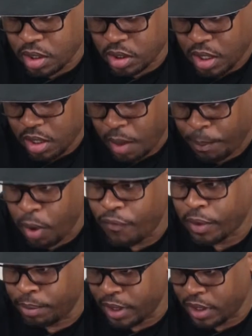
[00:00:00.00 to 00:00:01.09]
Is that a
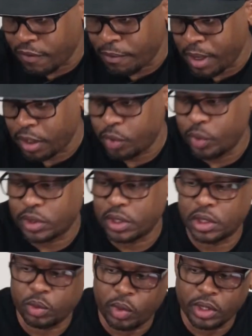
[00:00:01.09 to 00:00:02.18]
perfect blend of American whiskeys?
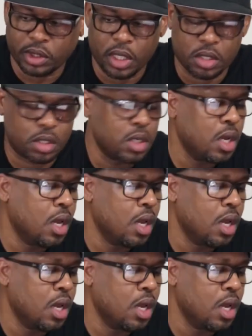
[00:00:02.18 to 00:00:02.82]
Is what it says.